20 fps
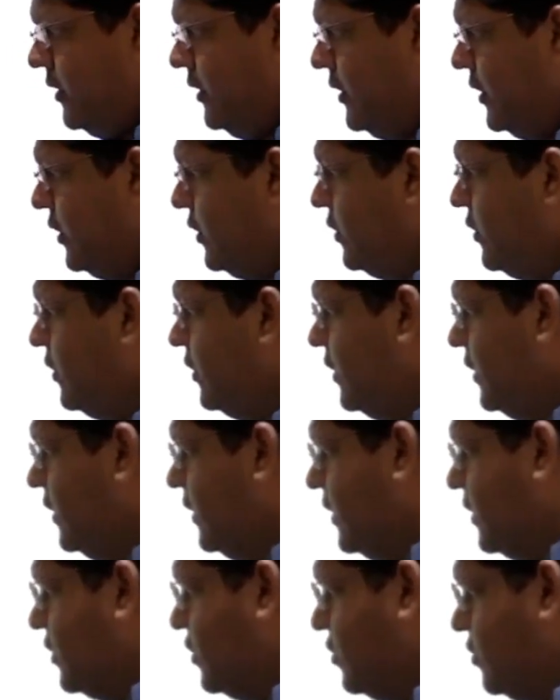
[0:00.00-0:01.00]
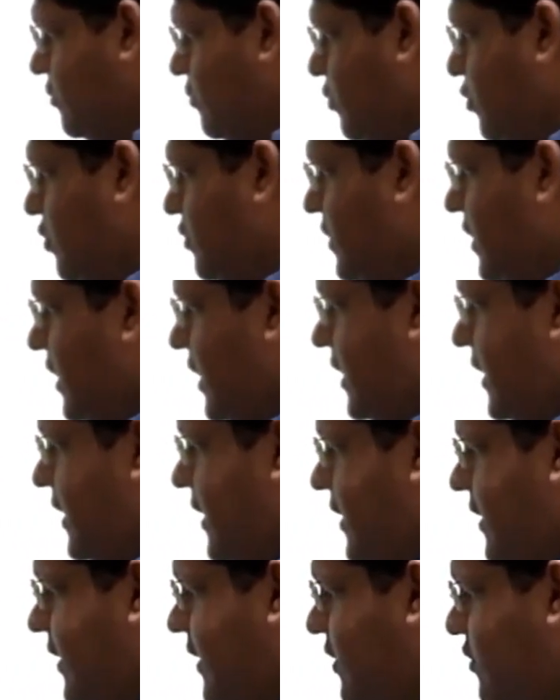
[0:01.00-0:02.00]
Now both are
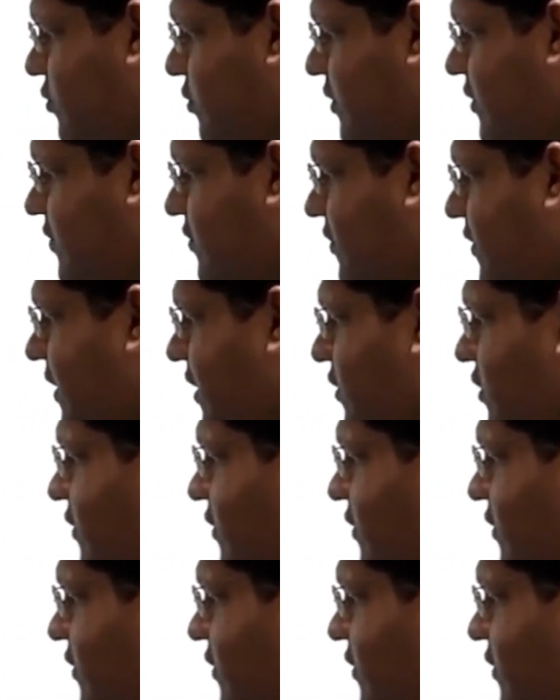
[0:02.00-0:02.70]
connected through a string